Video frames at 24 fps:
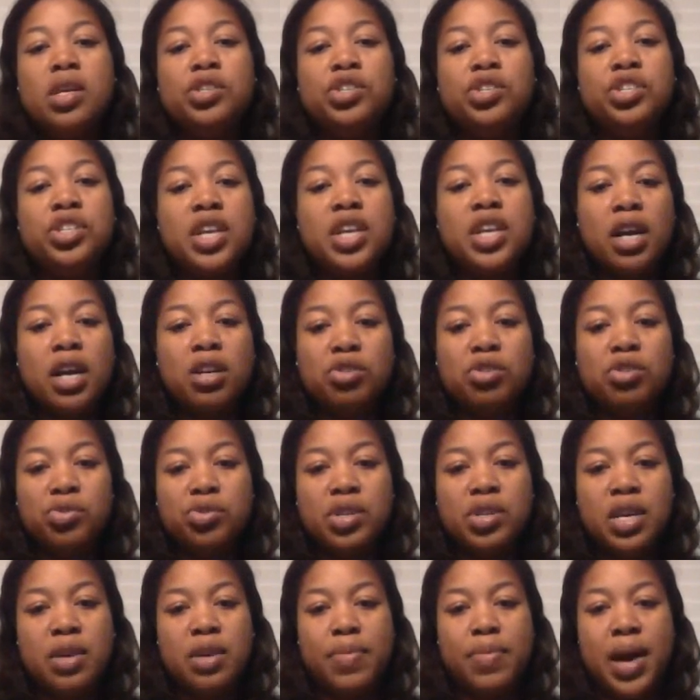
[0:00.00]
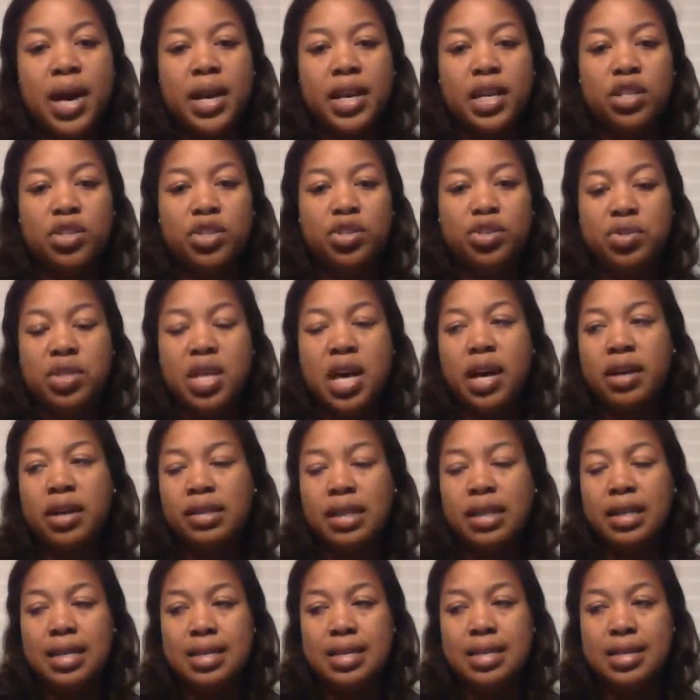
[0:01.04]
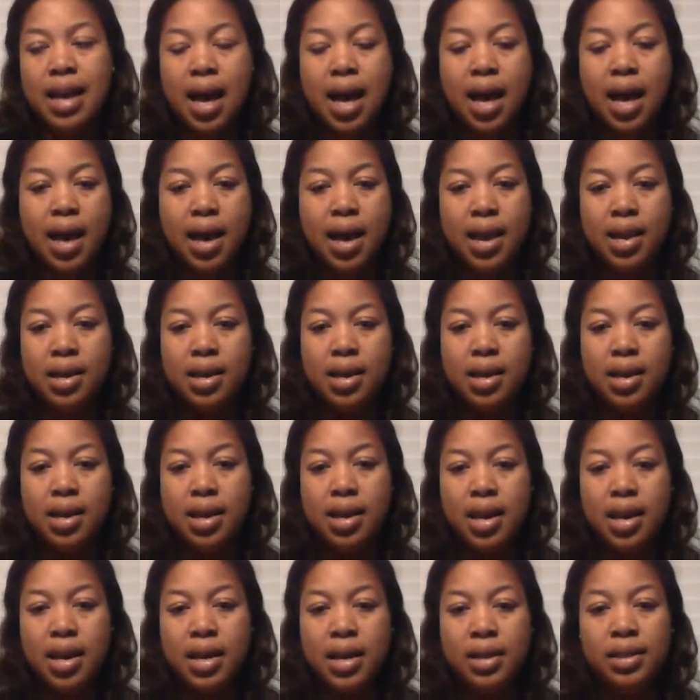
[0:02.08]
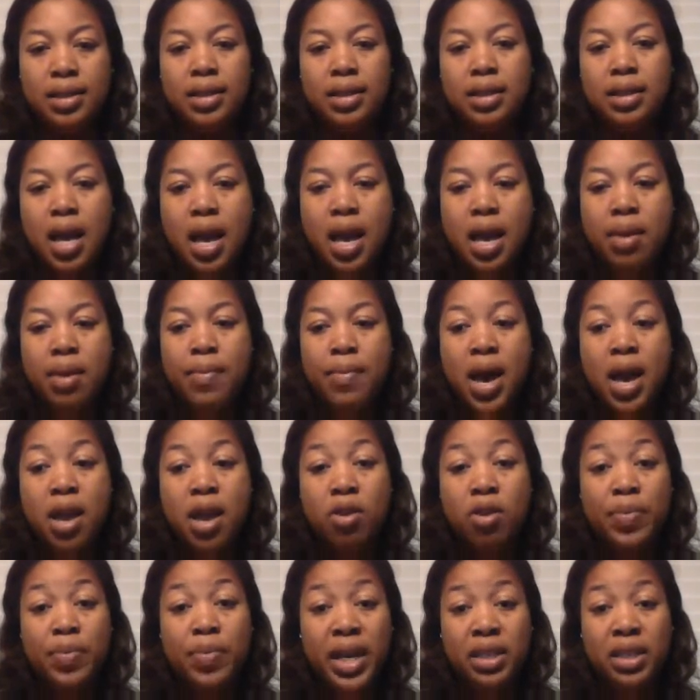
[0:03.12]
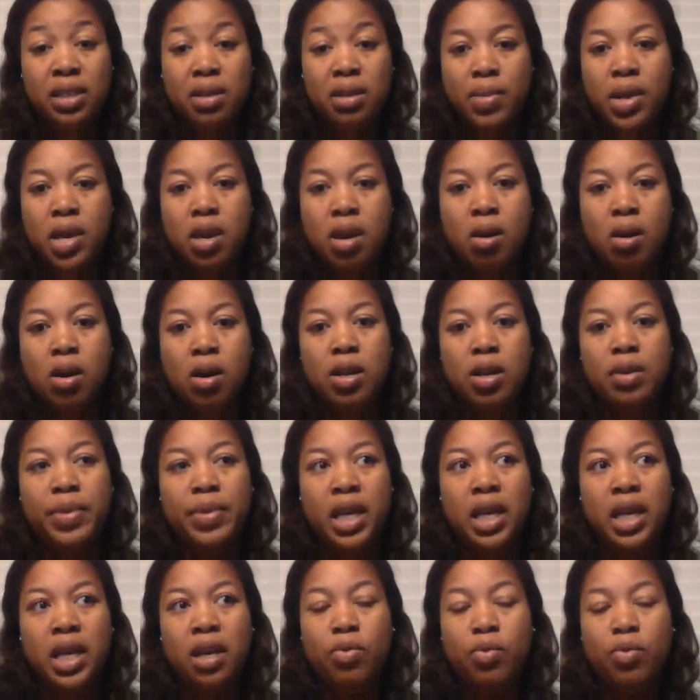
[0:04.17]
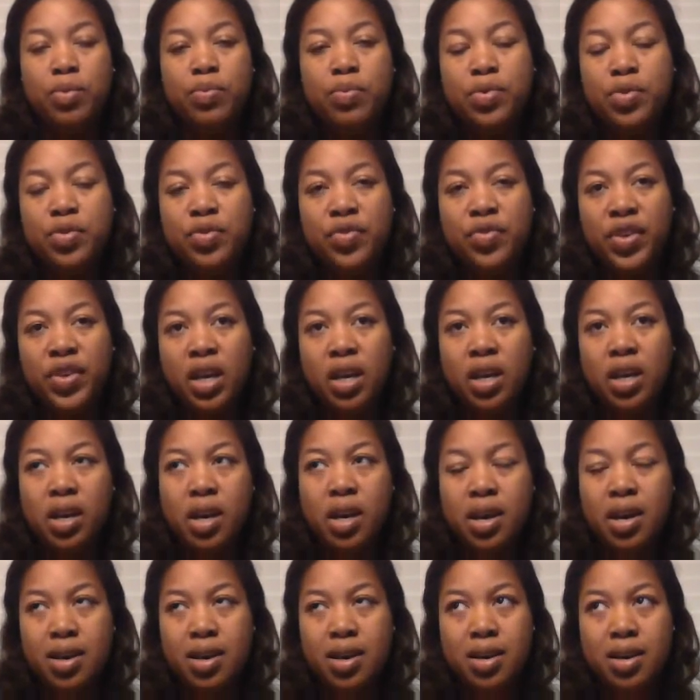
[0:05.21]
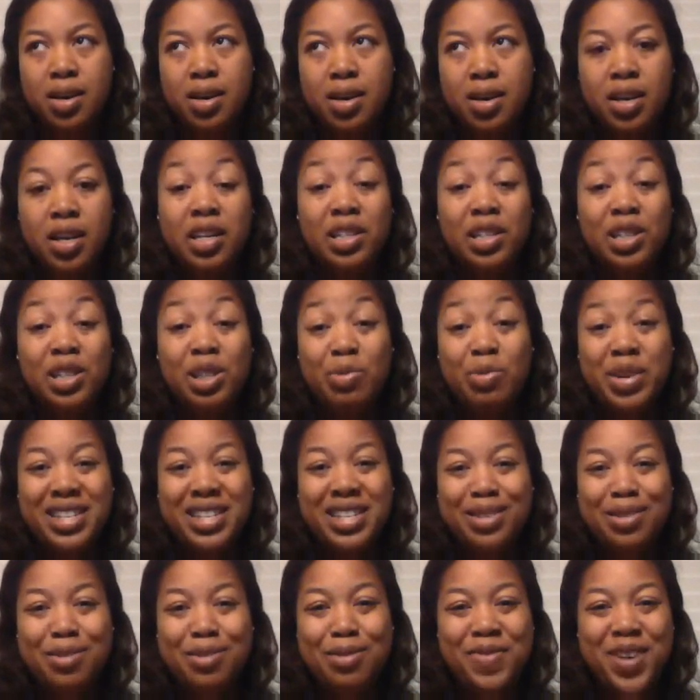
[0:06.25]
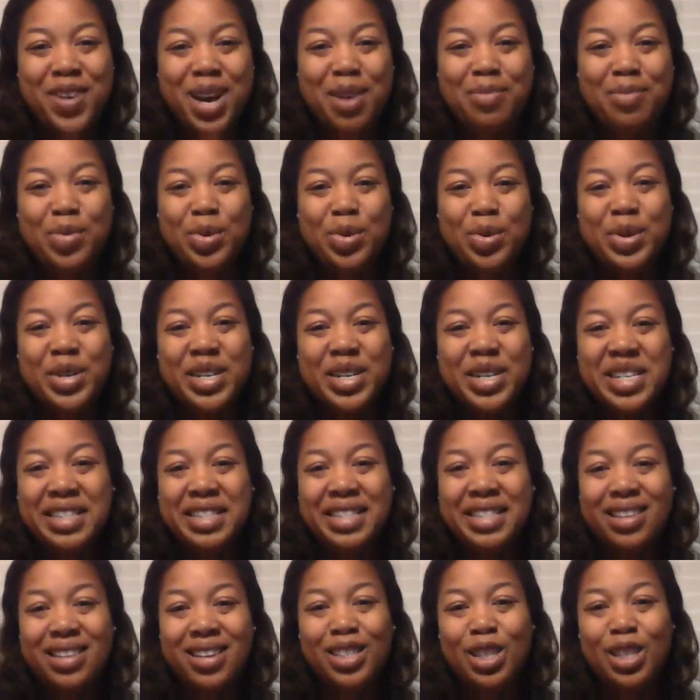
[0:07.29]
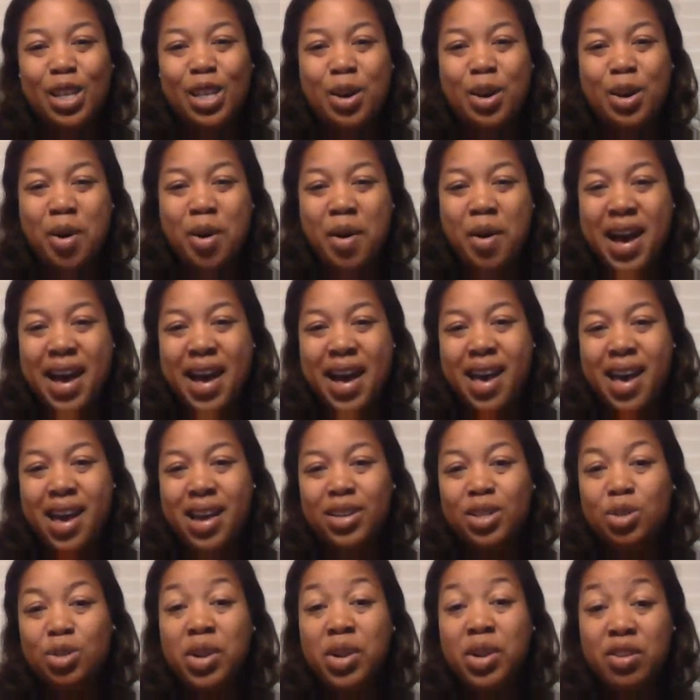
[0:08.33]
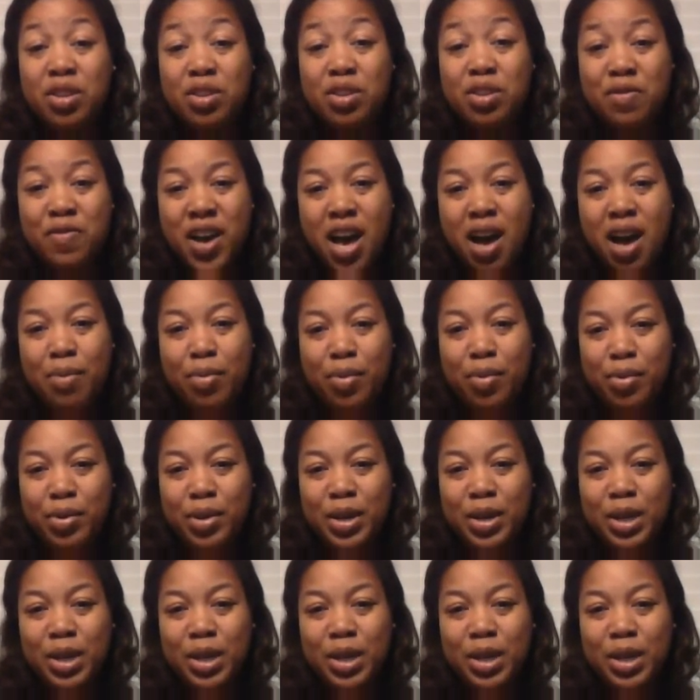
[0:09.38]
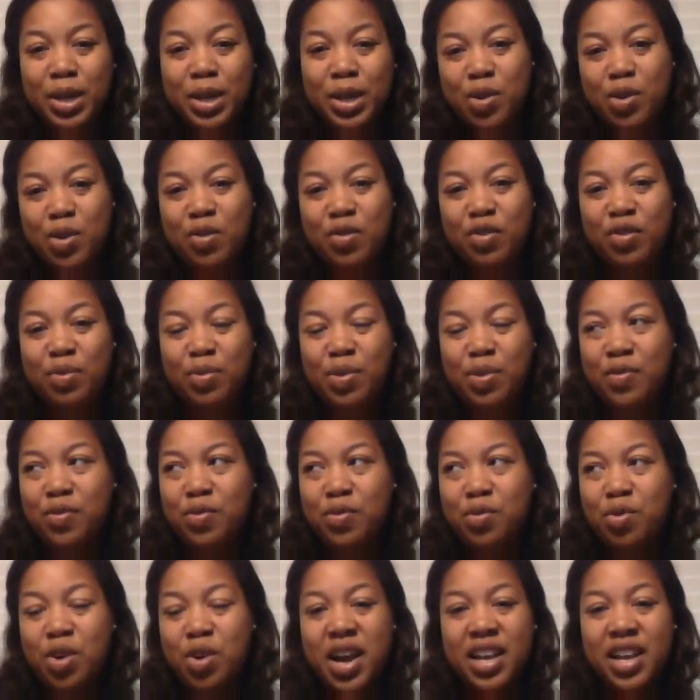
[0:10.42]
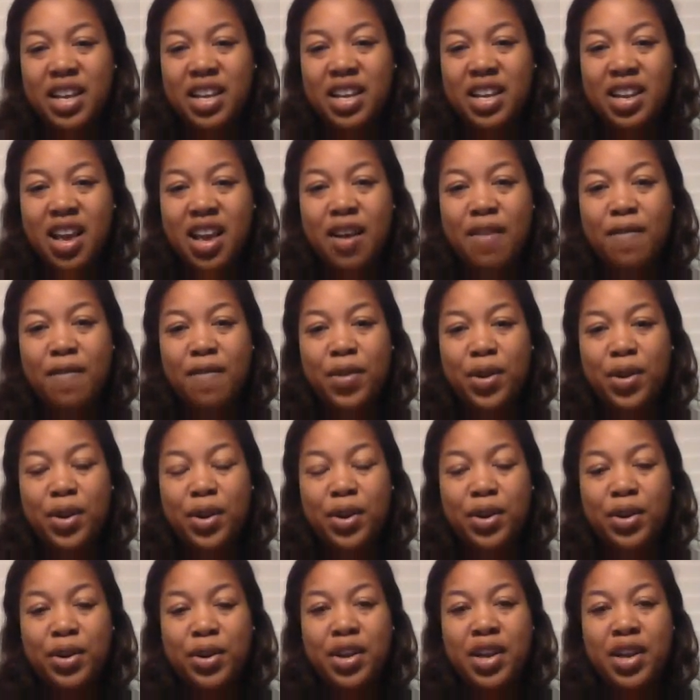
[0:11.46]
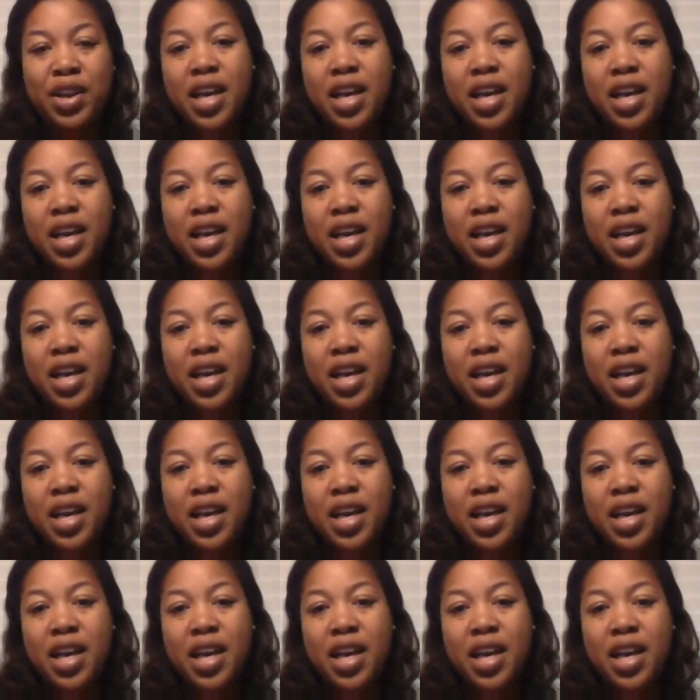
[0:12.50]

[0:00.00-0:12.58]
She actually, back in 2009, did a myomectomy on me, removing 22 fibroids. So I had 22 fibroids removed before I could ever